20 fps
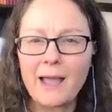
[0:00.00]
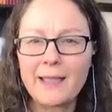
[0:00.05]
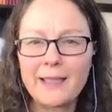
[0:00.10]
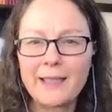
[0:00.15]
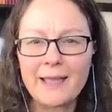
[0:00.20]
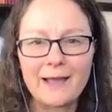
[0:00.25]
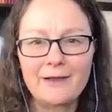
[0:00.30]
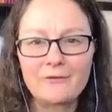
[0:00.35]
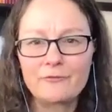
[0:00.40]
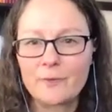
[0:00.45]

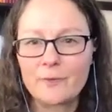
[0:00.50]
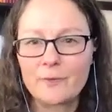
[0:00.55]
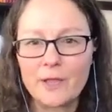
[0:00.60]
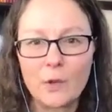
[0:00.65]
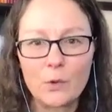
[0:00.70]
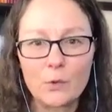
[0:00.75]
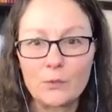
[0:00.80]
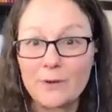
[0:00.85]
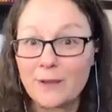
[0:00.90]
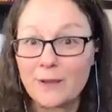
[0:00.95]
I have
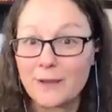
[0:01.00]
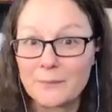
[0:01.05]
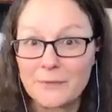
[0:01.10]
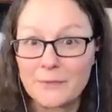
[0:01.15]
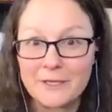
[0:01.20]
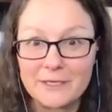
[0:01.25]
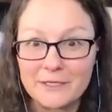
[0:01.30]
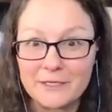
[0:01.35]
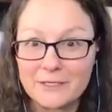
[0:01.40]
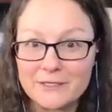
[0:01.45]
my own
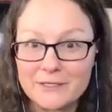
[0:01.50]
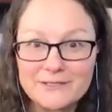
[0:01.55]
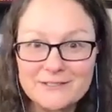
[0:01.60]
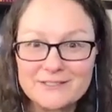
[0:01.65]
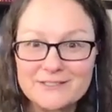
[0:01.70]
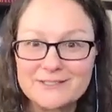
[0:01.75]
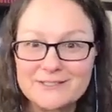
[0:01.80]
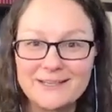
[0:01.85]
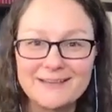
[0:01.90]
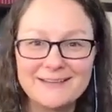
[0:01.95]

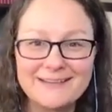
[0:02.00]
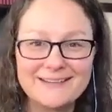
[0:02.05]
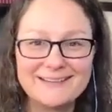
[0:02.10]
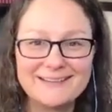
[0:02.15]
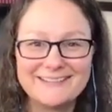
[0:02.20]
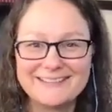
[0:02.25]
opinions.